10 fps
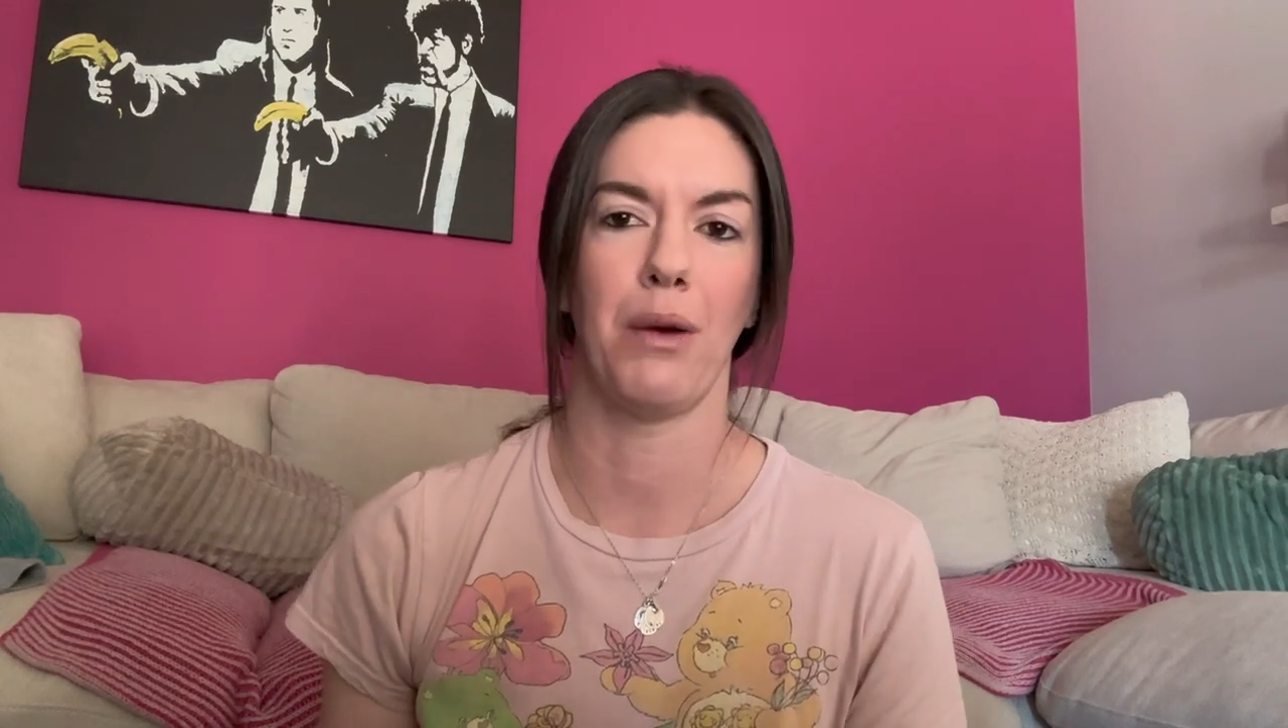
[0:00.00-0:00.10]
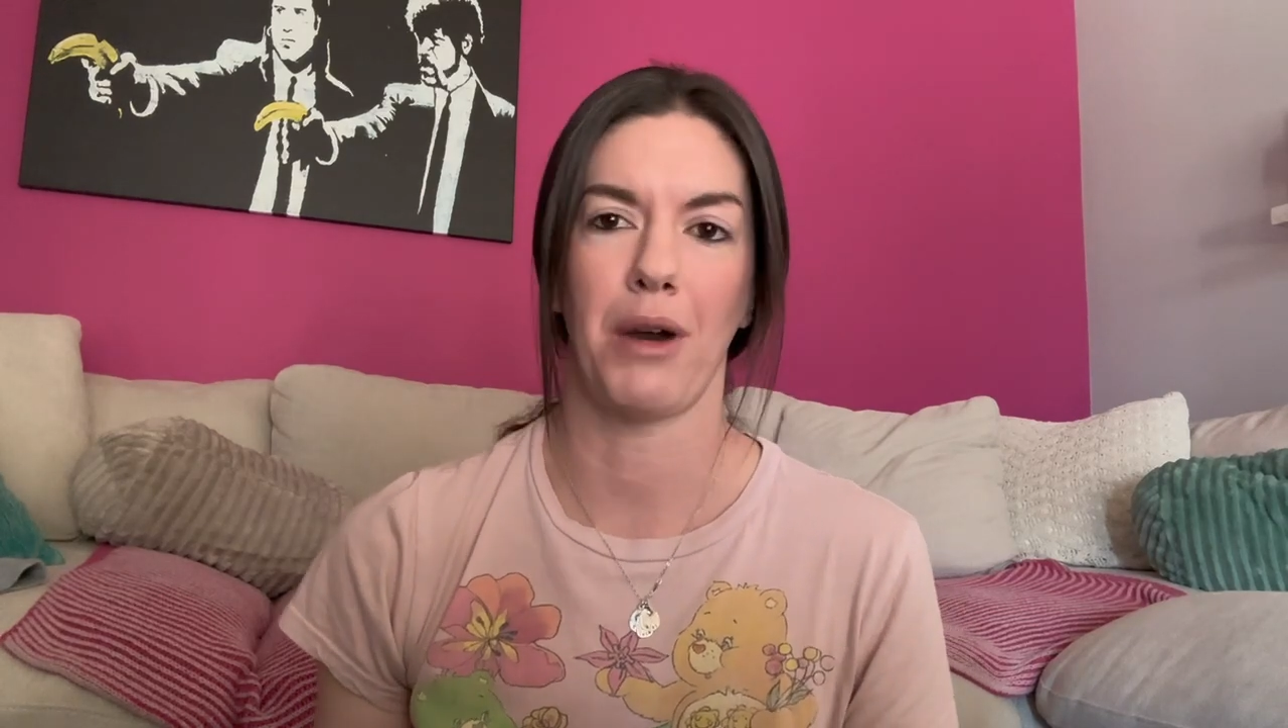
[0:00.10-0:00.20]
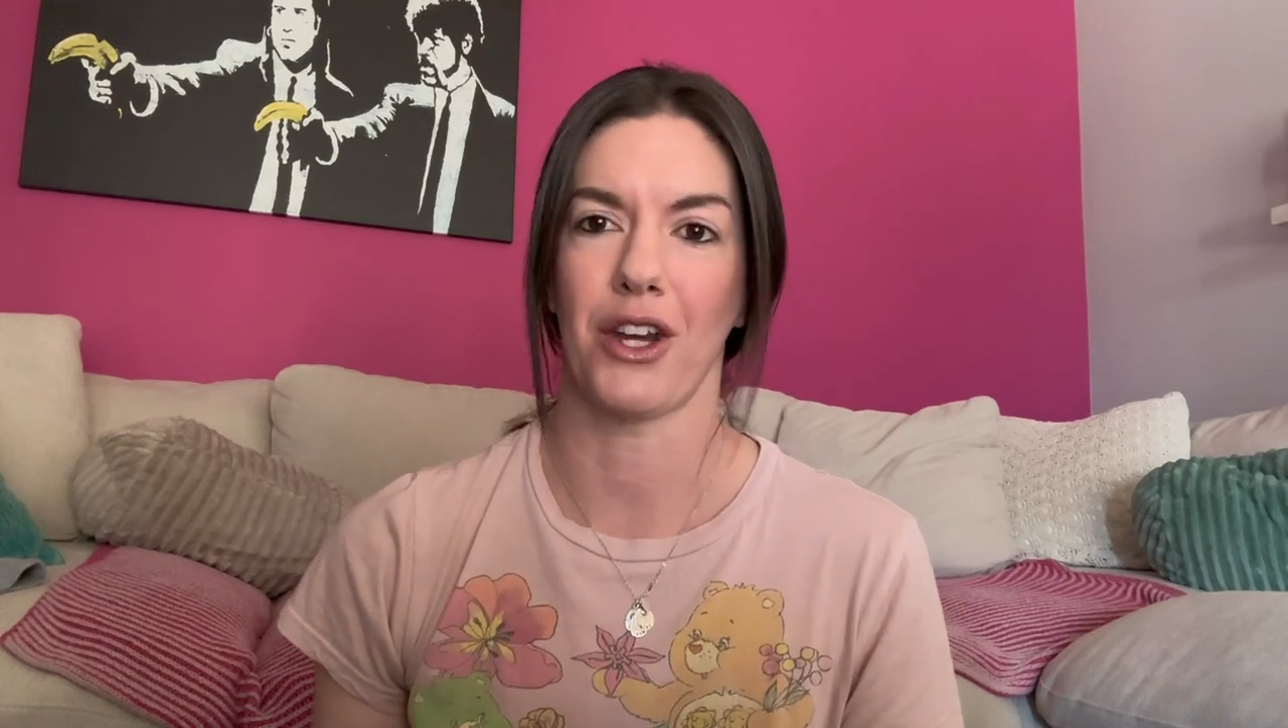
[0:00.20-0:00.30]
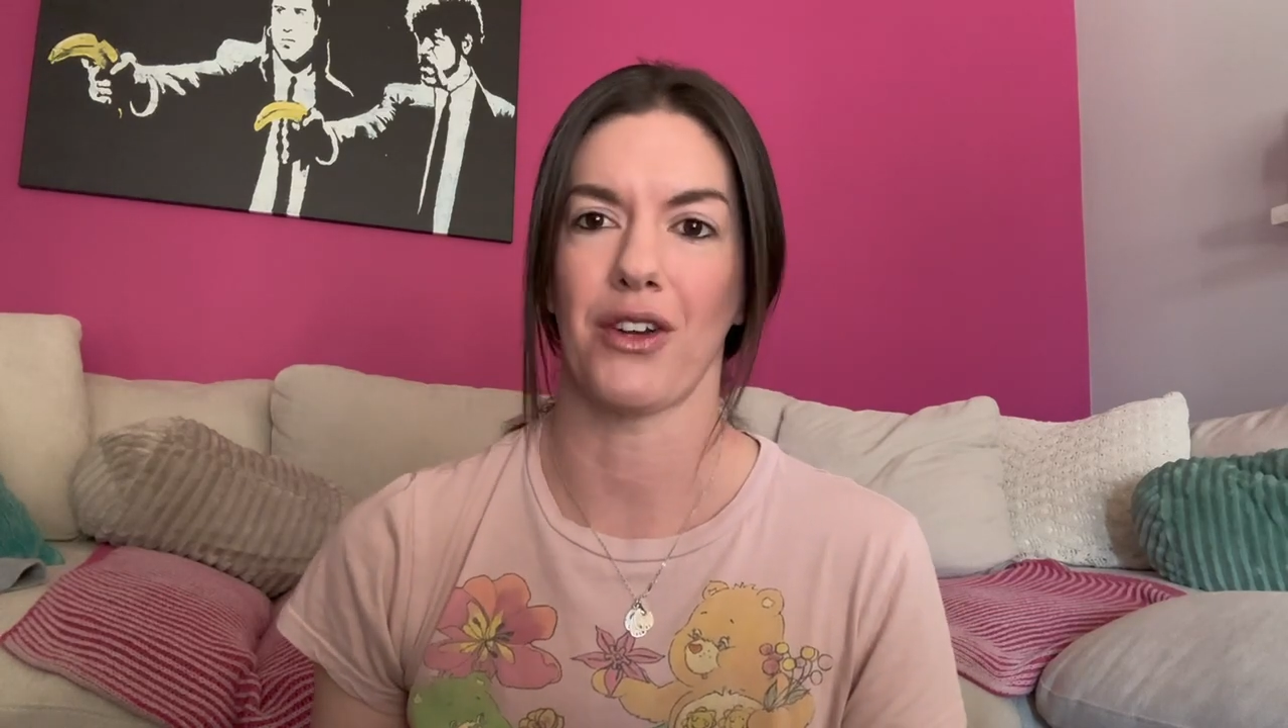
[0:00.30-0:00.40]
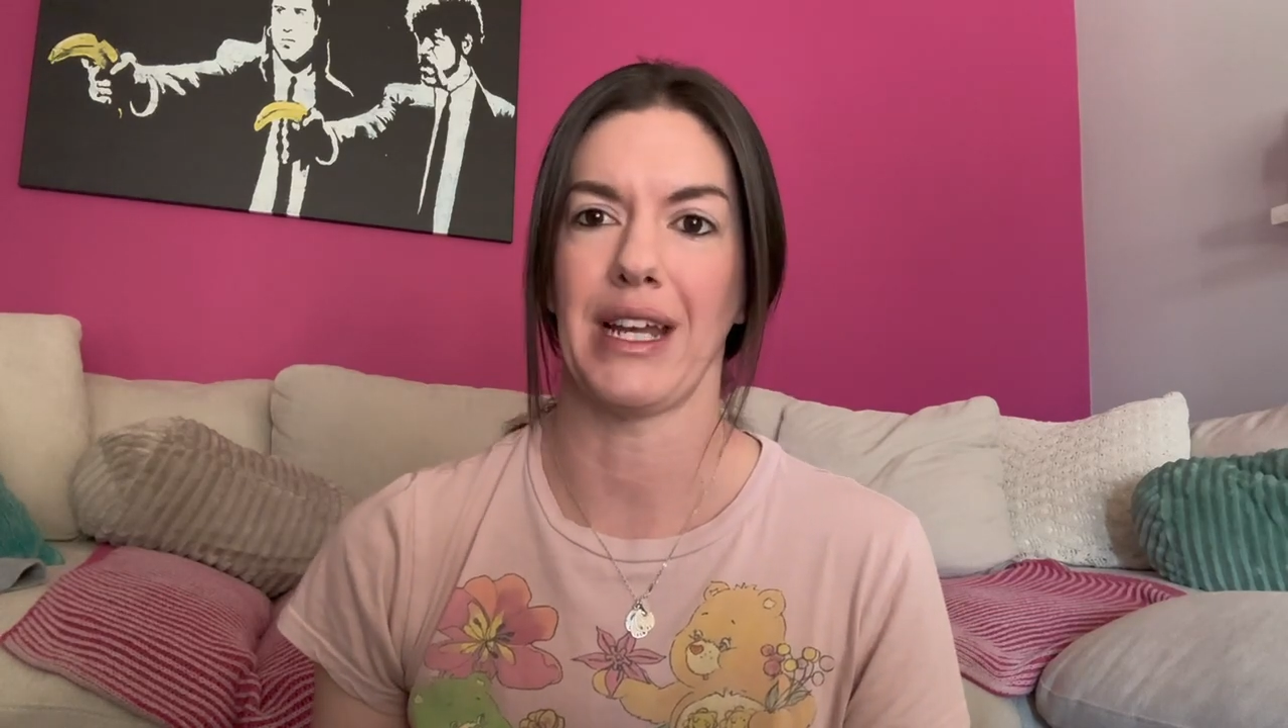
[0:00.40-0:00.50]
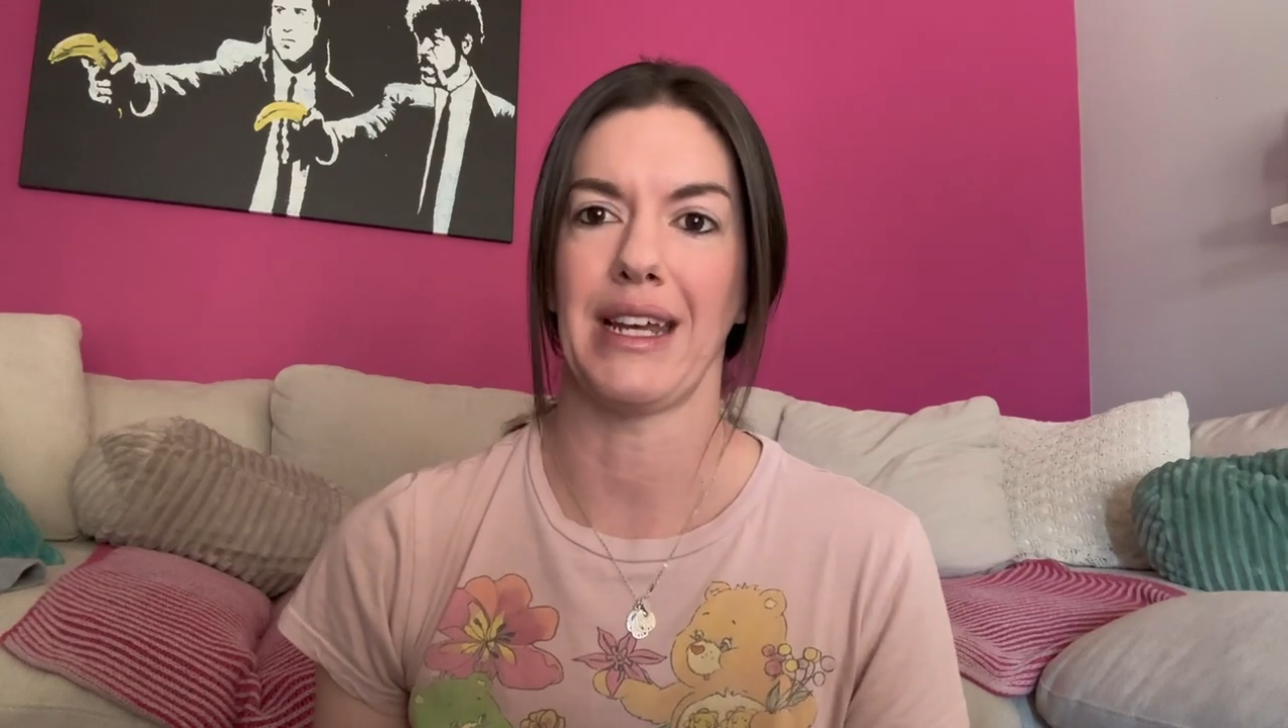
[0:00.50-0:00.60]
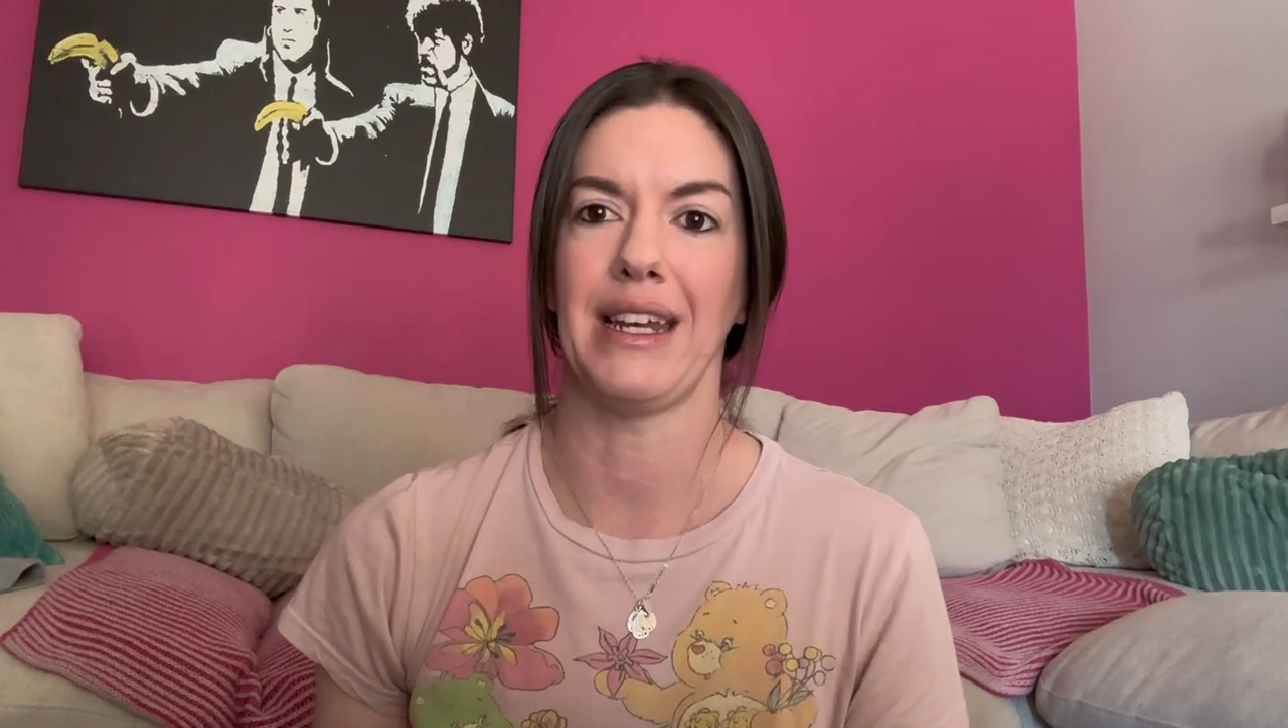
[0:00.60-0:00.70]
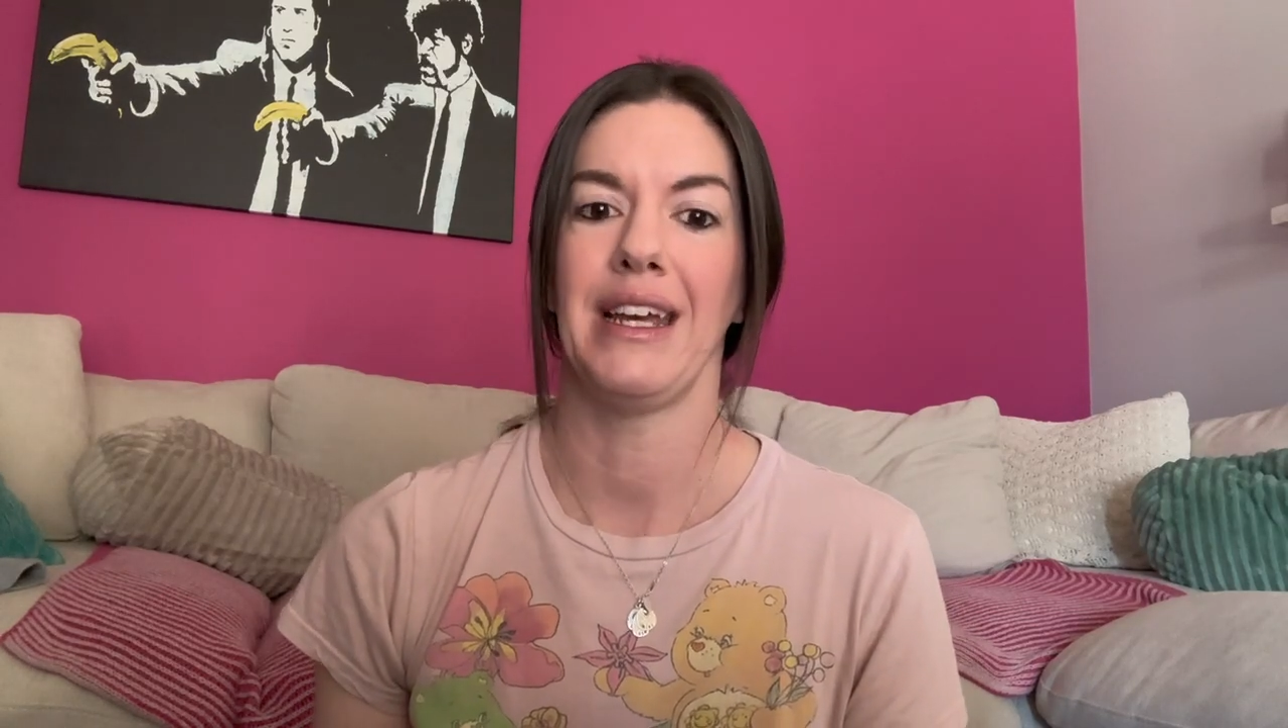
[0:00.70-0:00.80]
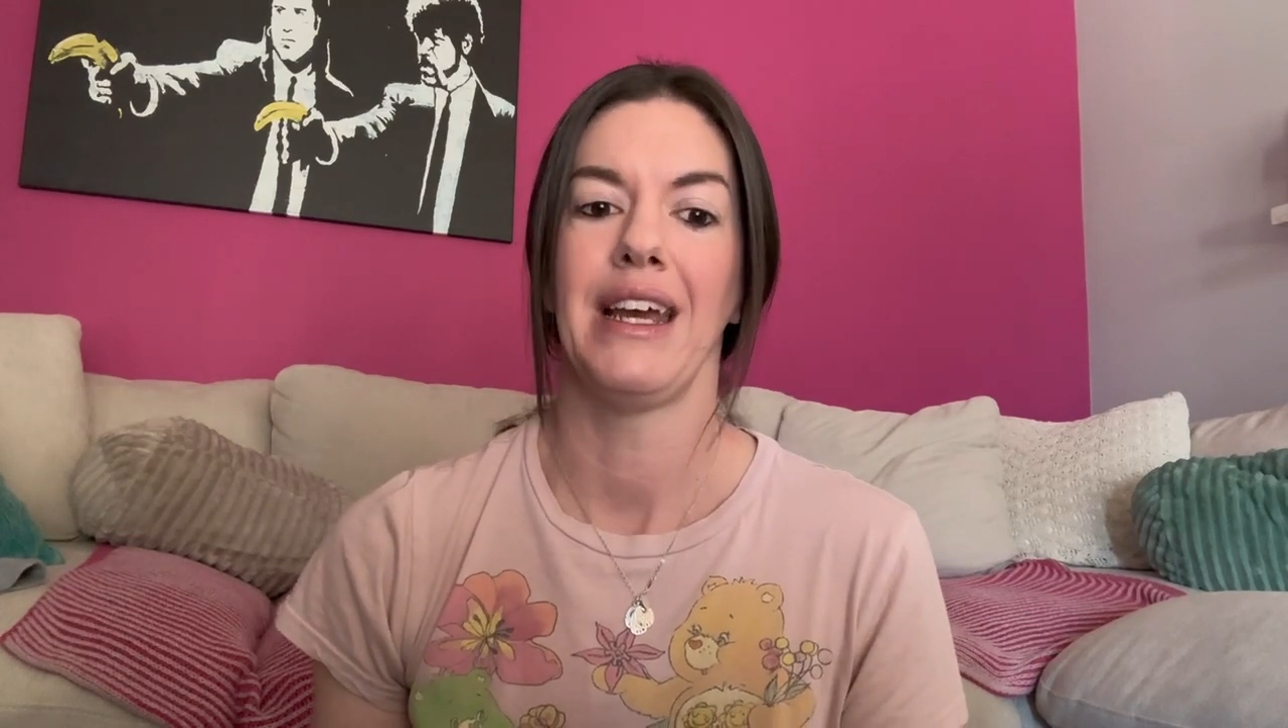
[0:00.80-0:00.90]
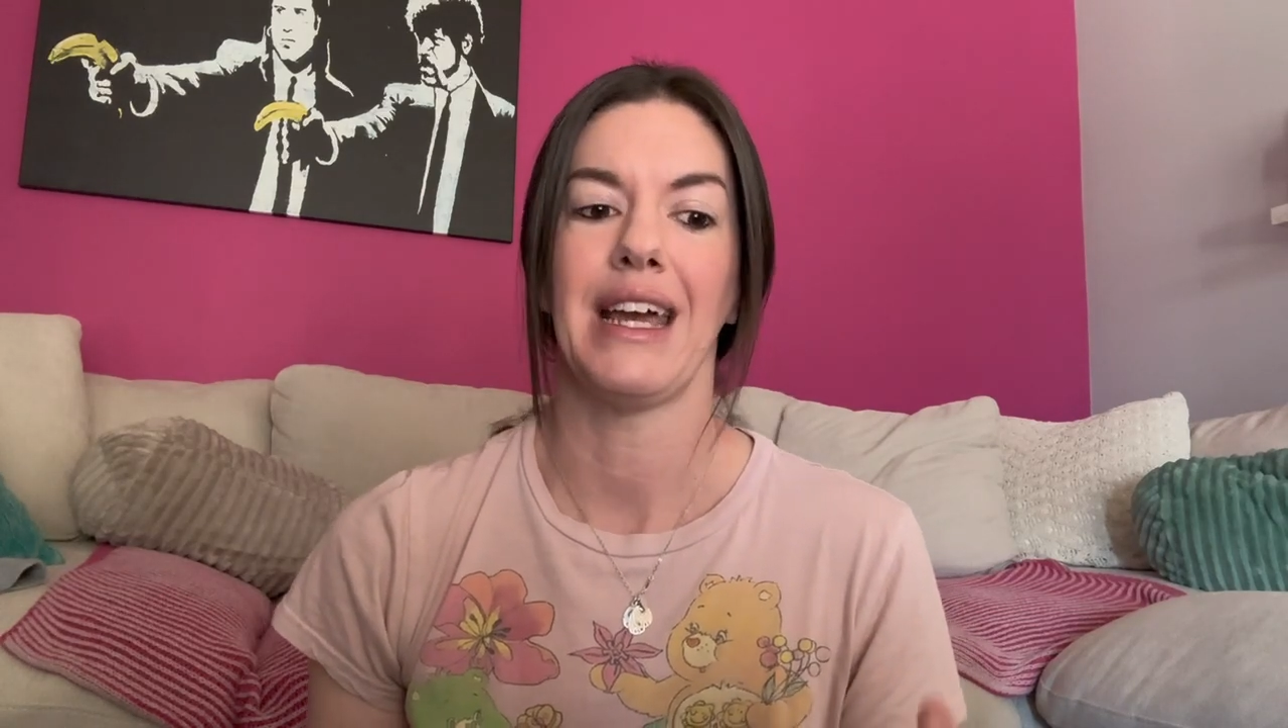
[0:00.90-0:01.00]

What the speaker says: moderated,